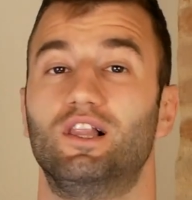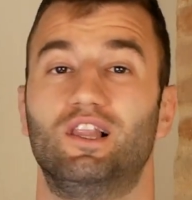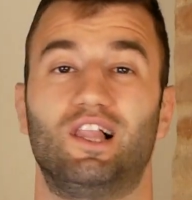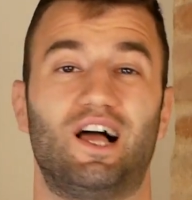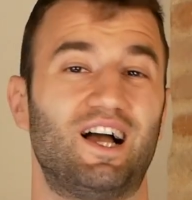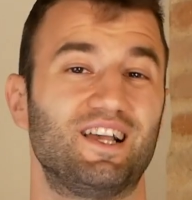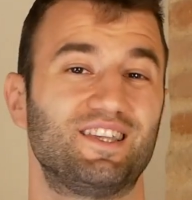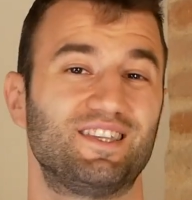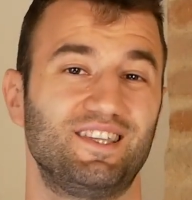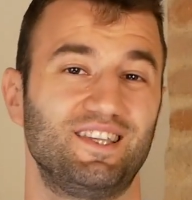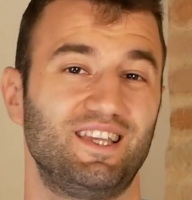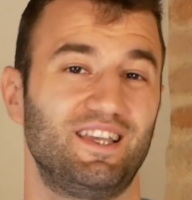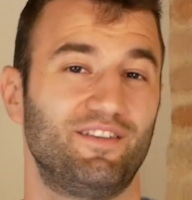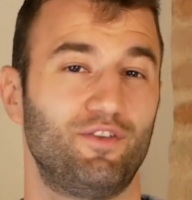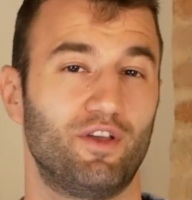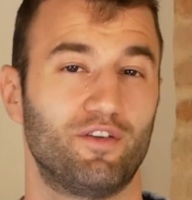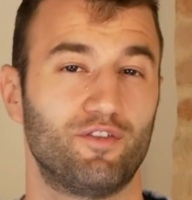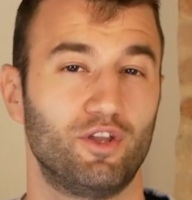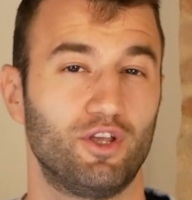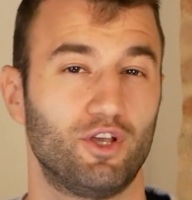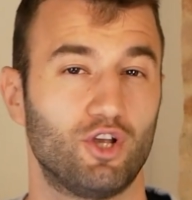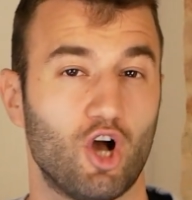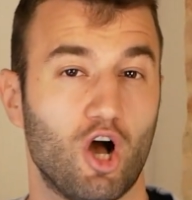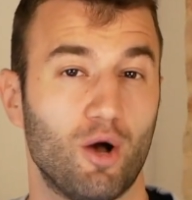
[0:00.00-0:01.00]
Lastly, if you
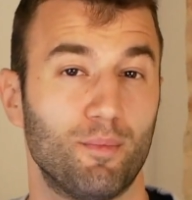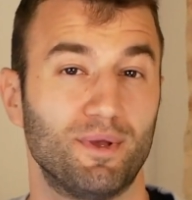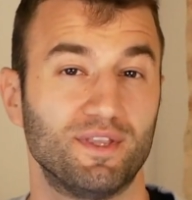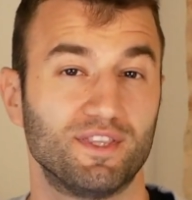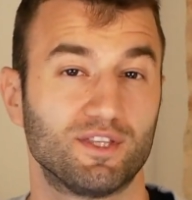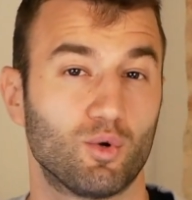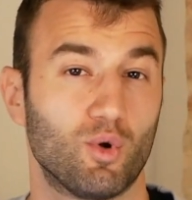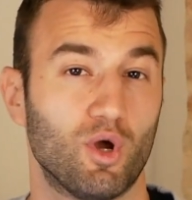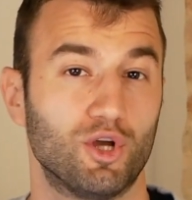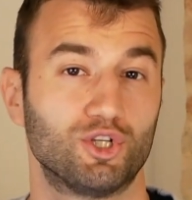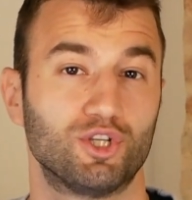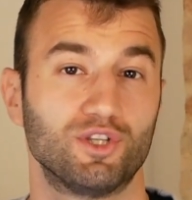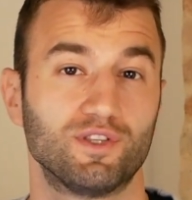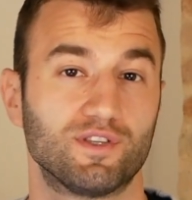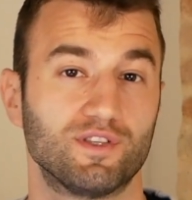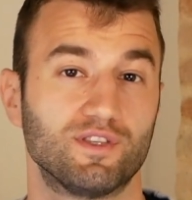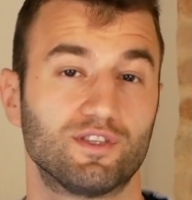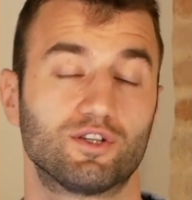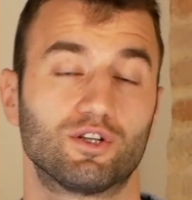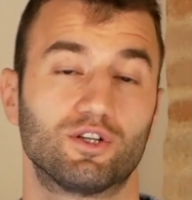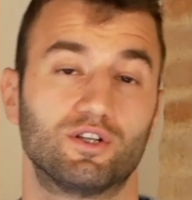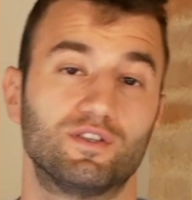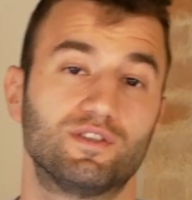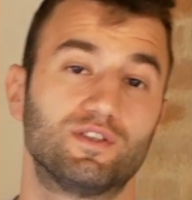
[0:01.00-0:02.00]
have any comments, questions,
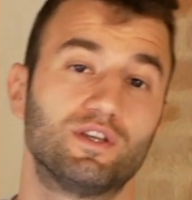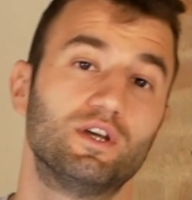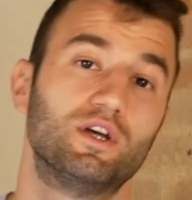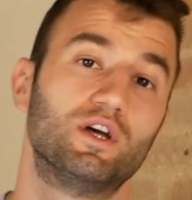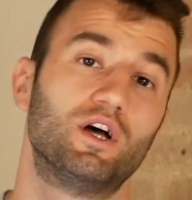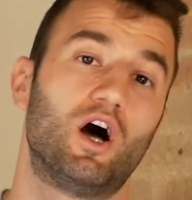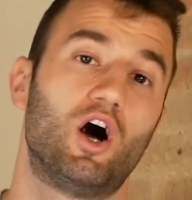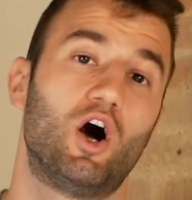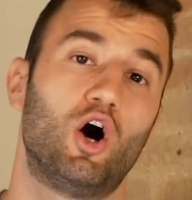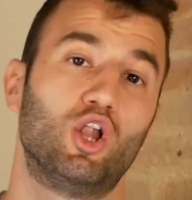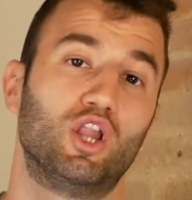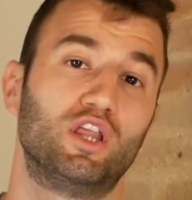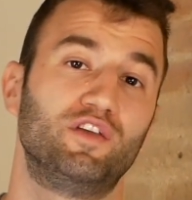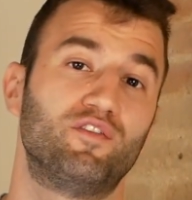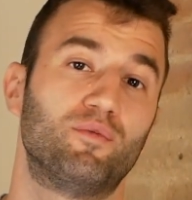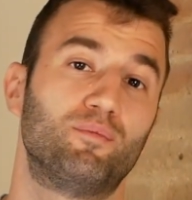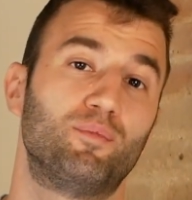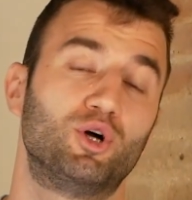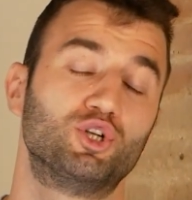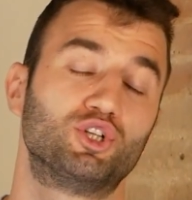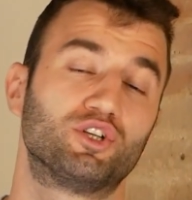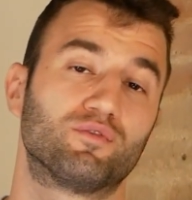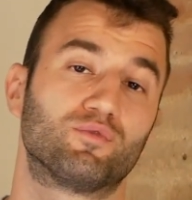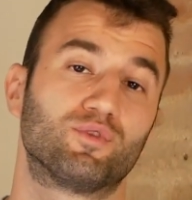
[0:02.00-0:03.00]
concerns, I'll leave a
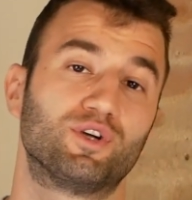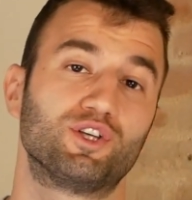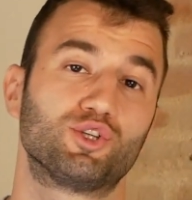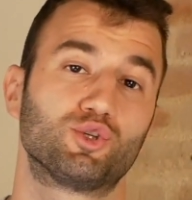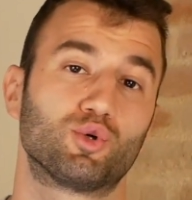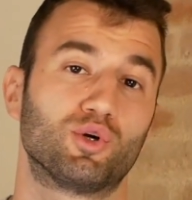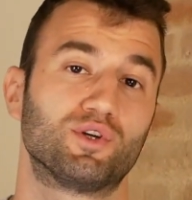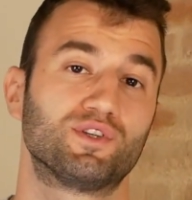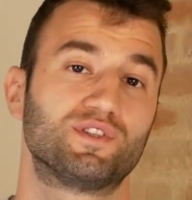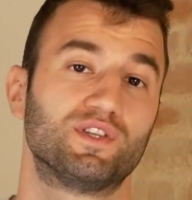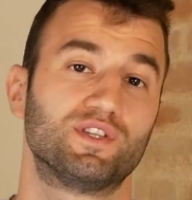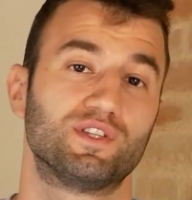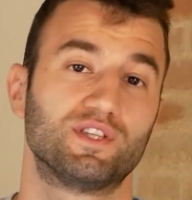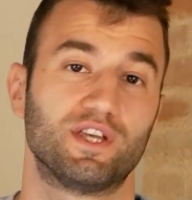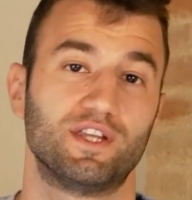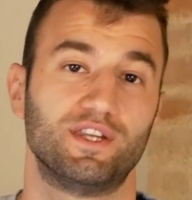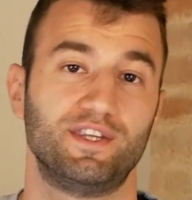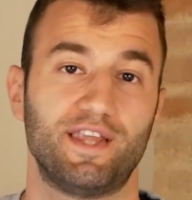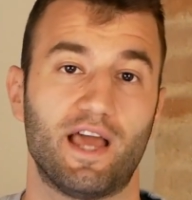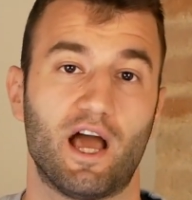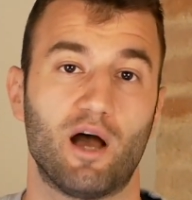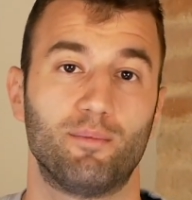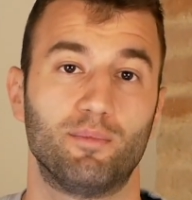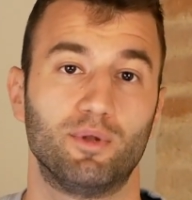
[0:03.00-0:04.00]
bunch of resources
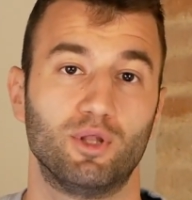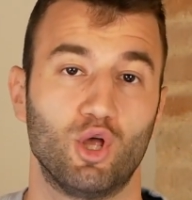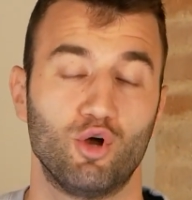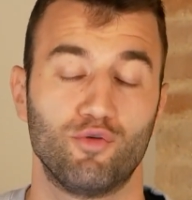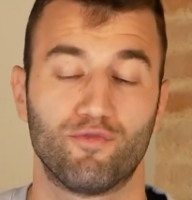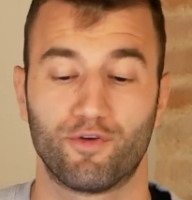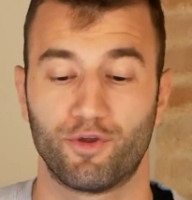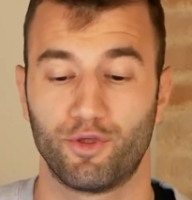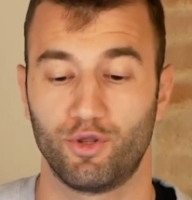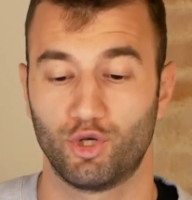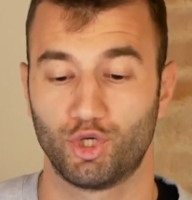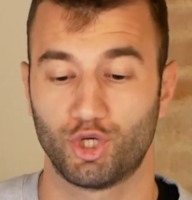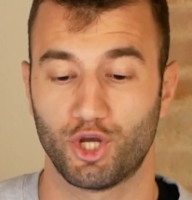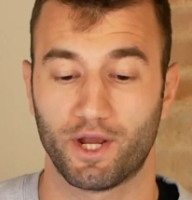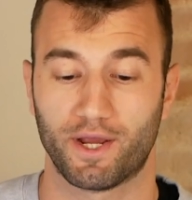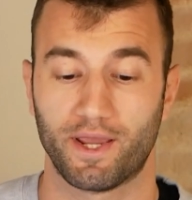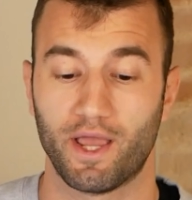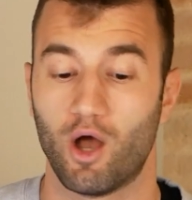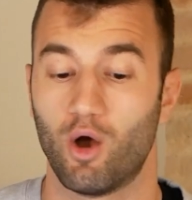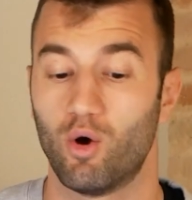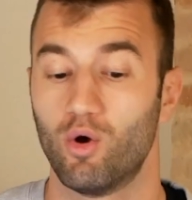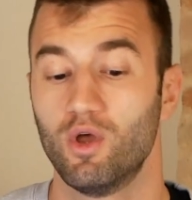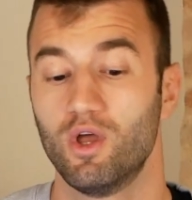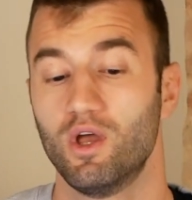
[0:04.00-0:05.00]
down below for you to
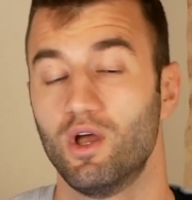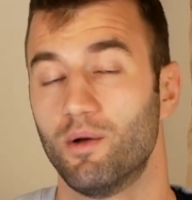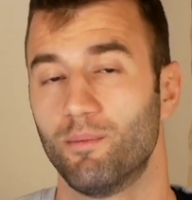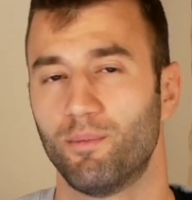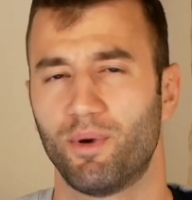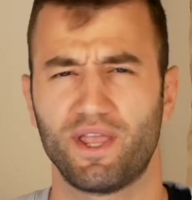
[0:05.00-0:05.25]
check out.